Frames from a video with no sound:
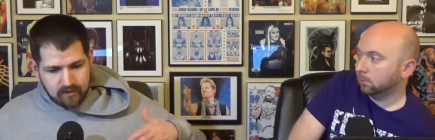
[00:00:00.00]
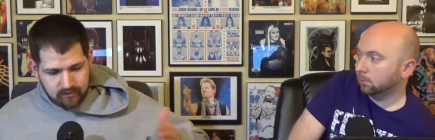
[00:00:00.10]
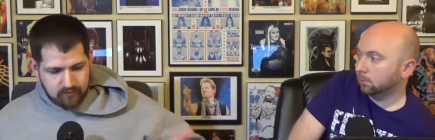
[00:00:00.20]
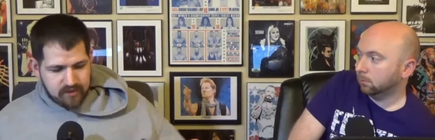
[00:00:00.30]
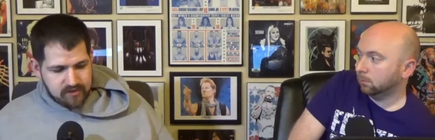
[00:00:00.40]

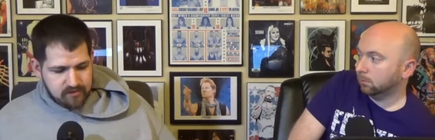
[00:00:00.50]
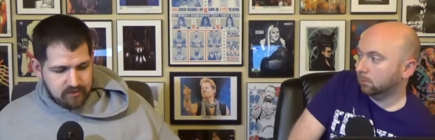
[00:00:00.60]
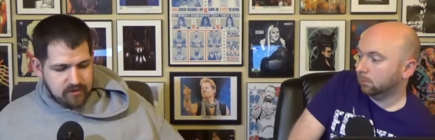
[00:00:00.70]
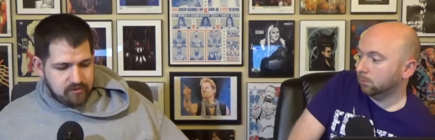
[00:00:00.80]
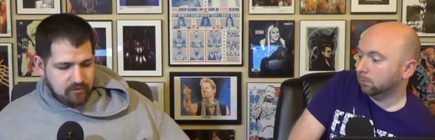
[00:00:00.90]
Speaker 1: as soon
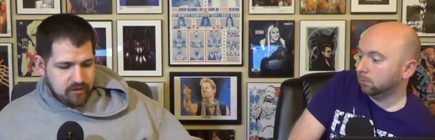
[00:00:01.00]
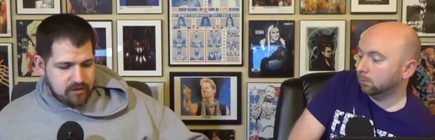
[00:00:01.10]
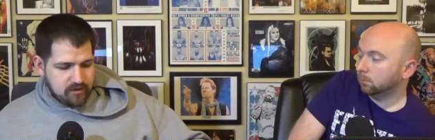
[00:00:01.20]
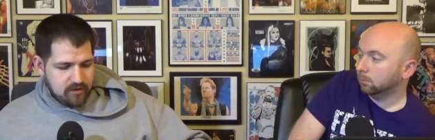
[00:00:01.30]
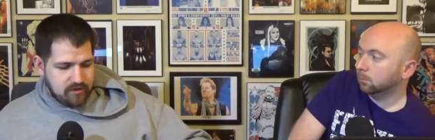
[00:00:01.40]
as Raw
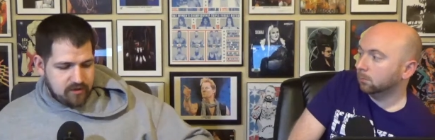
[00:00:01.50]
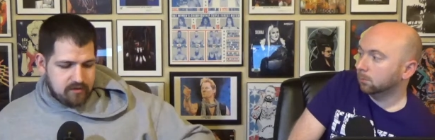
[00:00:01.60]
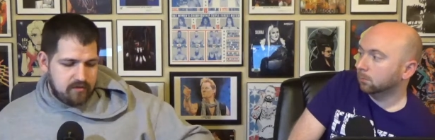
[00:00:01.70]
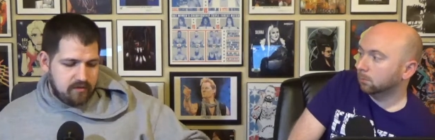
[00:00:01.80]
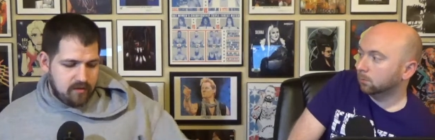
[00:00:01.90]
starts,
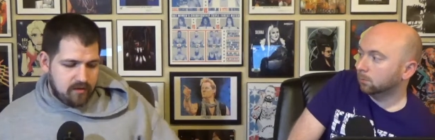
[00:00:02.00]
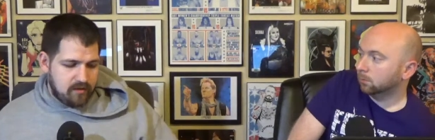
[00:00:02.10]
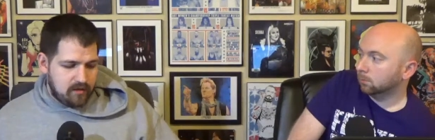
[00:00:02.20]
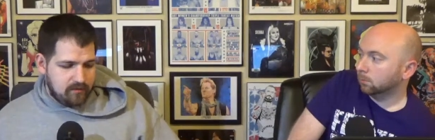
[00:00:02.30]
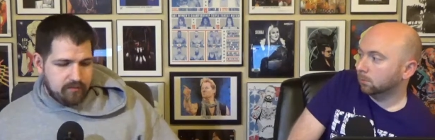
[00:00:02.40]

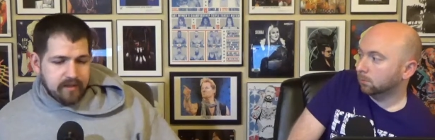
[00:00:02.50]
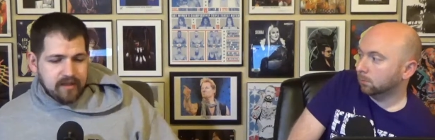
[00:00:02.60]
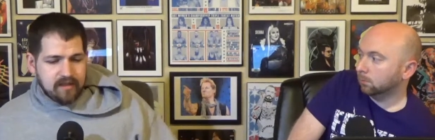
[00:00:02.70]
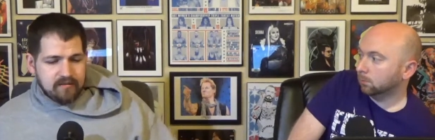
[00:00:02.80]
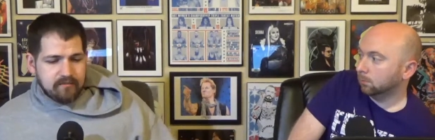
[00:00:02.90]
my
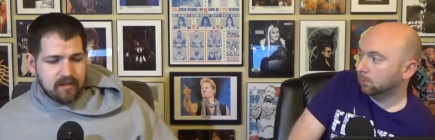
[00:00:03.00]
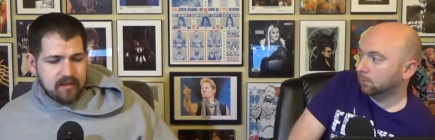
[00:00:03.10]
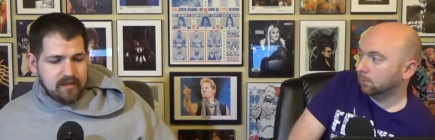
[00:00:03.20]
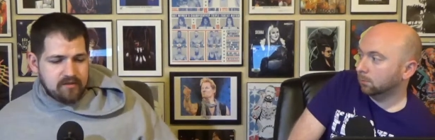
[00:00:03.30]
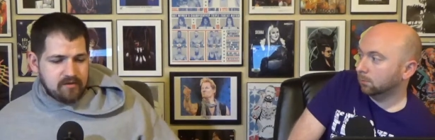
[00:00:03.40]
night my
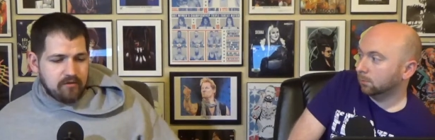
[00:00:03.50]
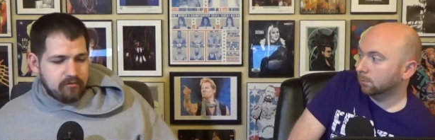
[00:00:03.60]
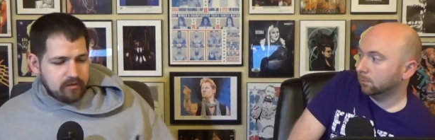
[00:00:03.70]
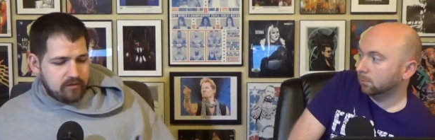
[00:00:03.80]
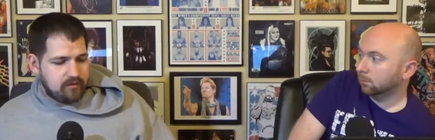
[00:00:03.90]
night is
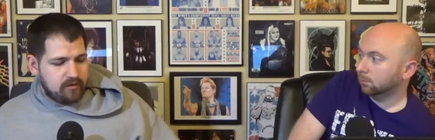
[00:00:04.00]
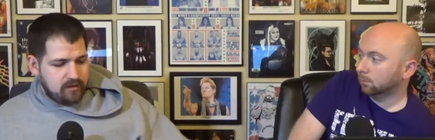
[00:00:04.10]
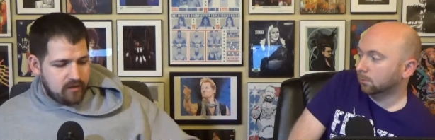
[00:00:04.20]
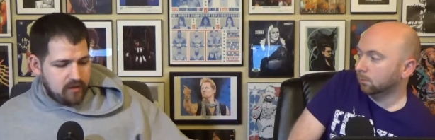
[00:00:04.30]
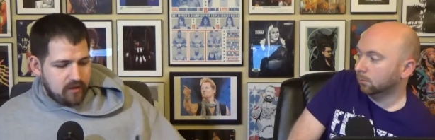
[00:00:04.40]
over,
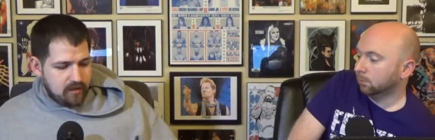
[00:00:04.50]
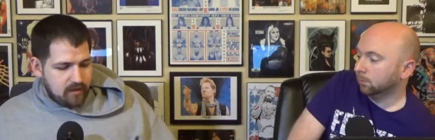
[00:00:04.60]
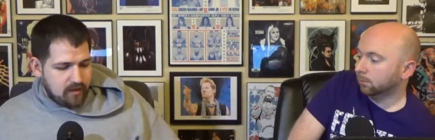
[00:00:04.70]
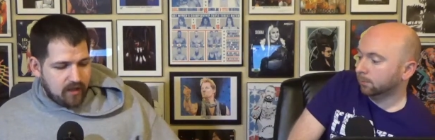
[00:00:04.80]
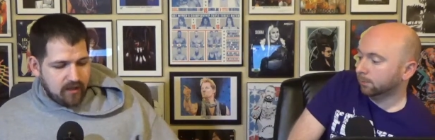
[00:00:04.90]
mm-hmm.
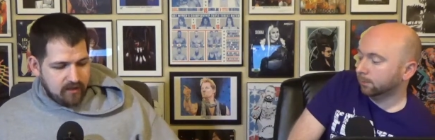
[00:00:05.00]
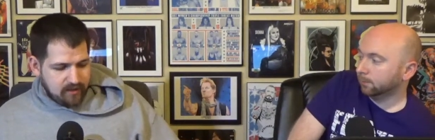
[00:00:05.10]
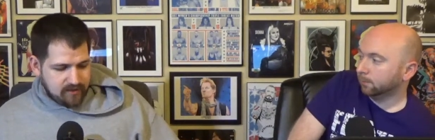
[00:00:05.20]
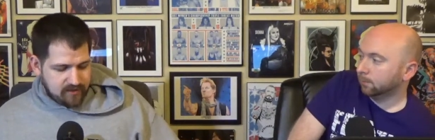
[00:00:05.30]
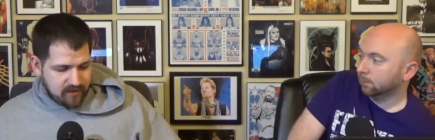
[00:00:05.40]
and
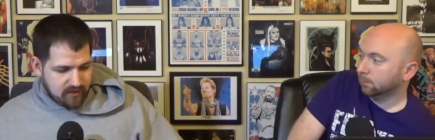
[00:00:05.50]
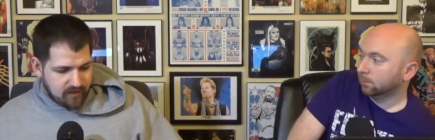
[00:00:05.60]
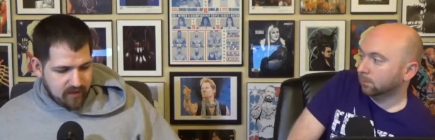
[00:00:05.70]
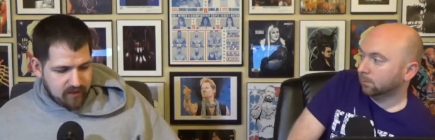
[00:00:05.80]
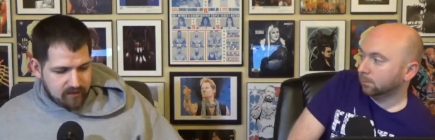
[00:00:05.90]
it's not
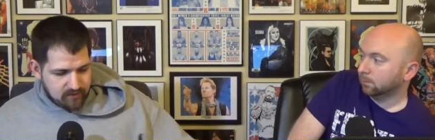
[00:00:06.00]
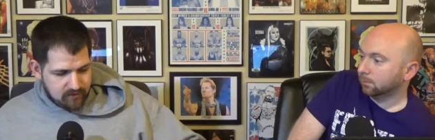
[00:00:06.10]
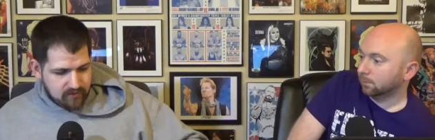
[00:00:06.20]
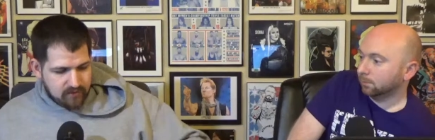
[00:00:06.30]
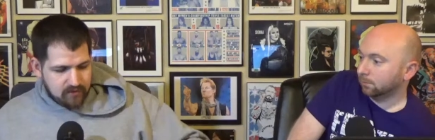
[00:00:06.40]
like
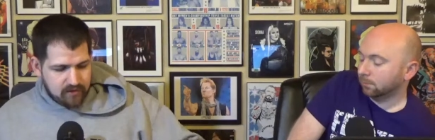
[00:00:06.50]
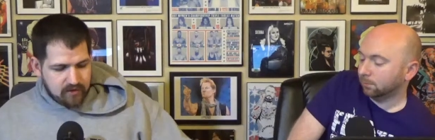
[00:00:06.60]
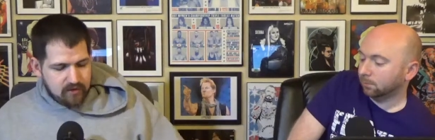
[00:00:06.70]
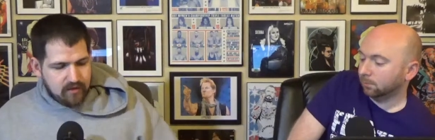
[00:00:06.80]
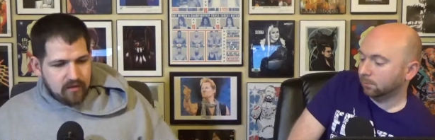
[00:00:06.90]

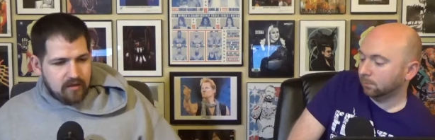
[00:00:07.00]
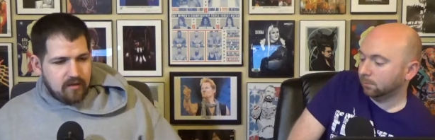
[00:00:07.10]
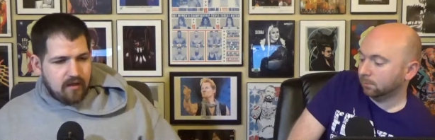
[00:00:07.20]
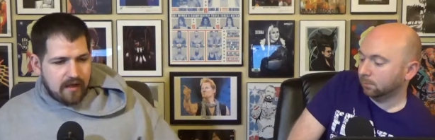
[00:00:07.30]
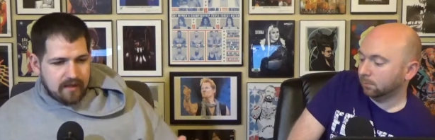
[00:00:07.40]

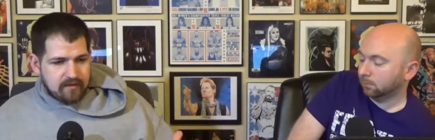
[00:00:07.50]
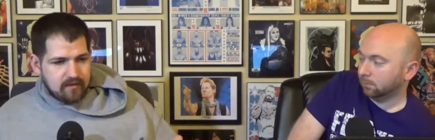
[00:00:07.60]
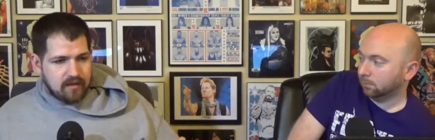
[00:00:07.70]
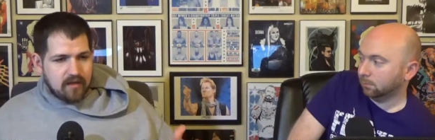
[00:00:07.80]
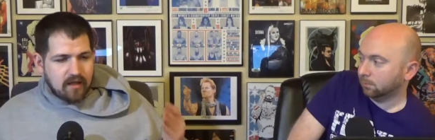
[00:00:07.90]
I
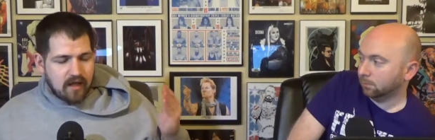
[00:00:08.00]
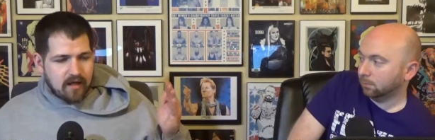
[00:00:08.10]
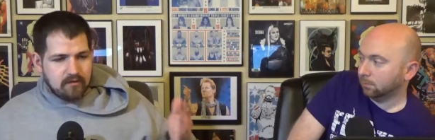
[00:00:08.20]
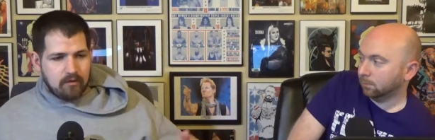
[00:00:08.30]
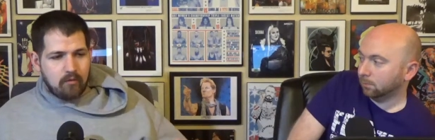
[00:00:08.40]
I
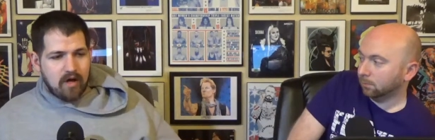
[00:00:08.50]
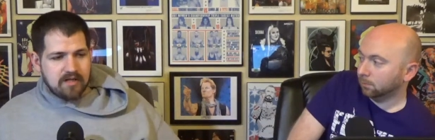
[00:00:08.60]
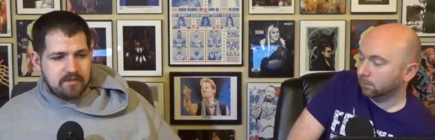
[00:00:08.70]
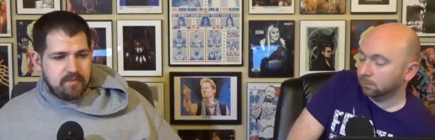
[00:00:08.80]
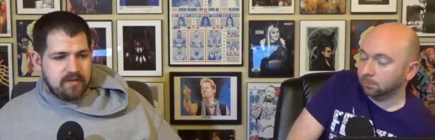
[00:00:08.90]
don't
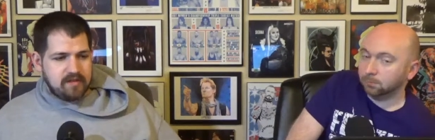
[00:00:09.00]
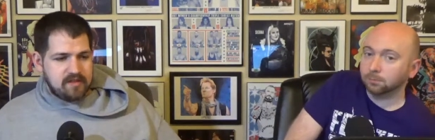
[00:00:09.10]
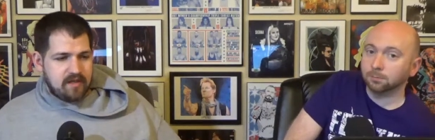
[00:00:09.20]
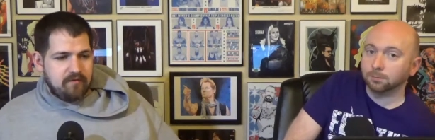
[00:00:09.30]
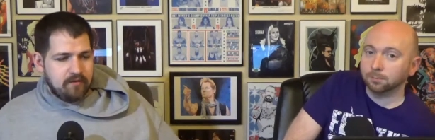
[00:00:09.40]
watch because
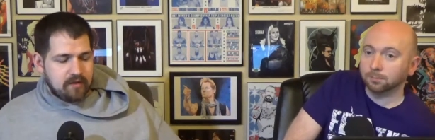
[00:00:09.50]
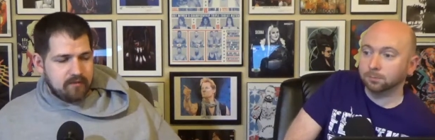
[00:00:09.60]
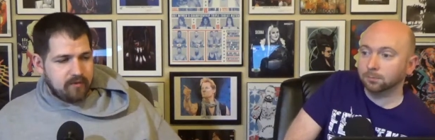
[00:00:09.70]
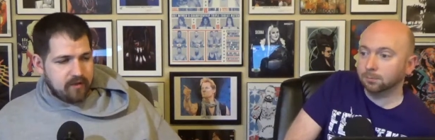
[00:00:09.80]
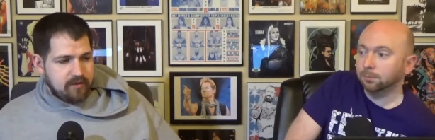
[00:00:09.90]
I feel
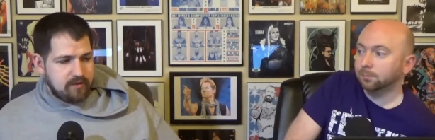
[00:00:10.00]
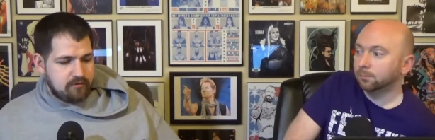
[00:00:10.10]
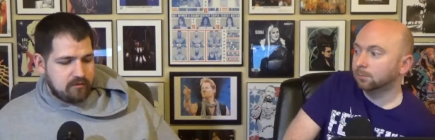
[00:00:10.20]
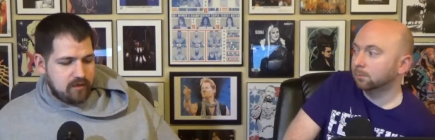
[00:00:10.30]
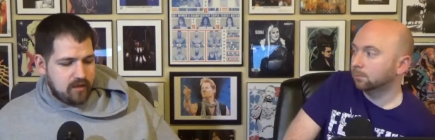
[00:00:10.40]
compelled to.
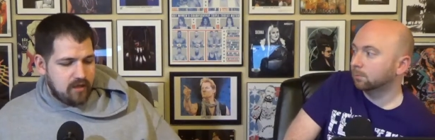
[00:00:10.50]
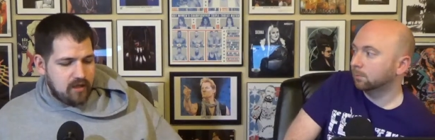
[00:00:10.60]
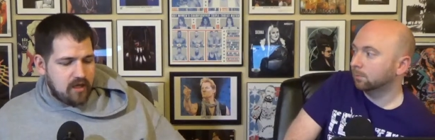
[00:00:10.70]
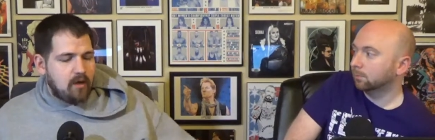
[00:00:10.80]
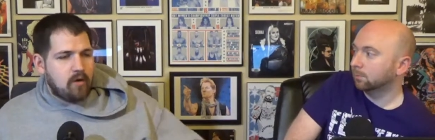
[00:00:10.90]

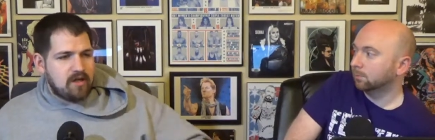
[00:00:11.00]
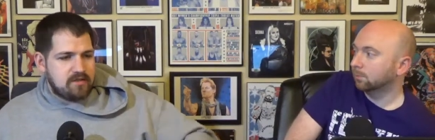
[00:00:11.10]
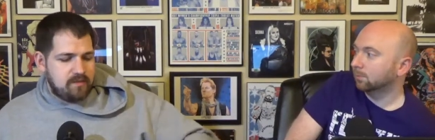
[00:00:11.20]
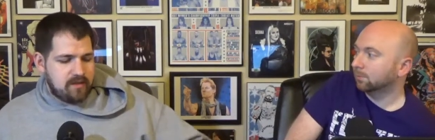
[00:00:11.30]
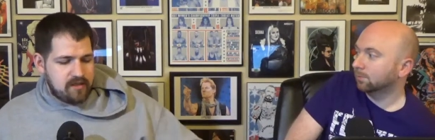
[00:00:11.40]
I watch
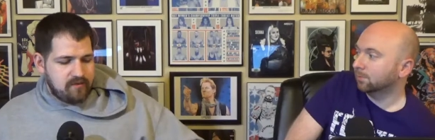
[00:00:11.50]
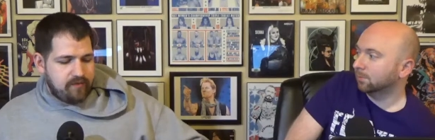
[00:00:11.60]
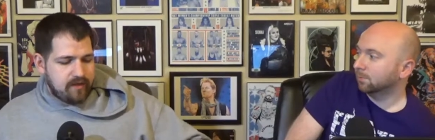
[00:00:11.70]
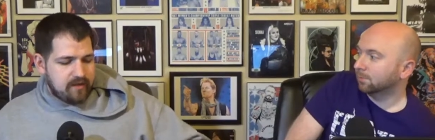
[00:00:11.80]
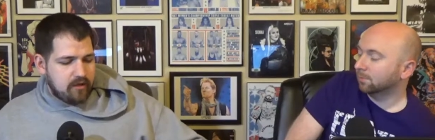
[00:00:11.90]
because if I
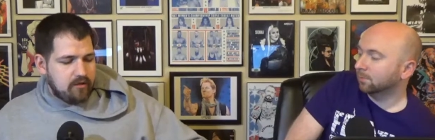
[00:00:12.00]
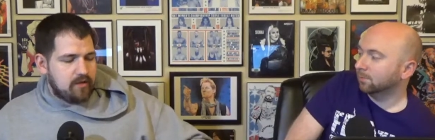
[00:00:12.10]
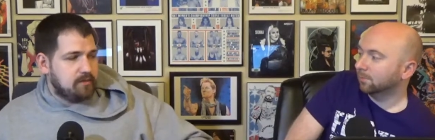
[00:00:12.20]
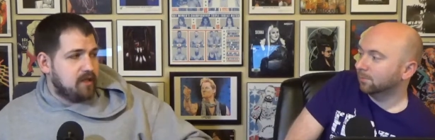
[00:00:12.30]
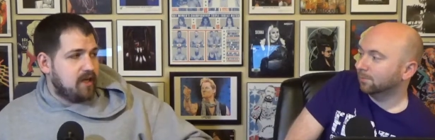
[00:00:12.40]
don't, I'm
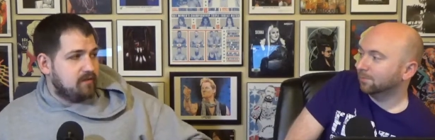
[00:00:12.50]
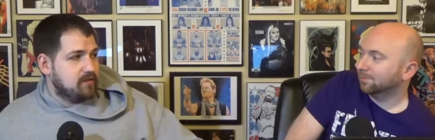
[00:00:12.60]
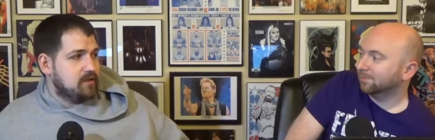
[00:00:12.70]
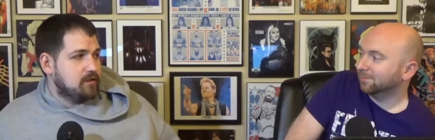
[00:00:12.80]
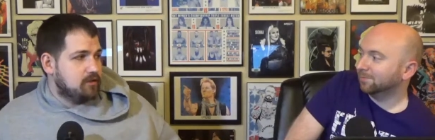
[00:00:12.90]
gonna have to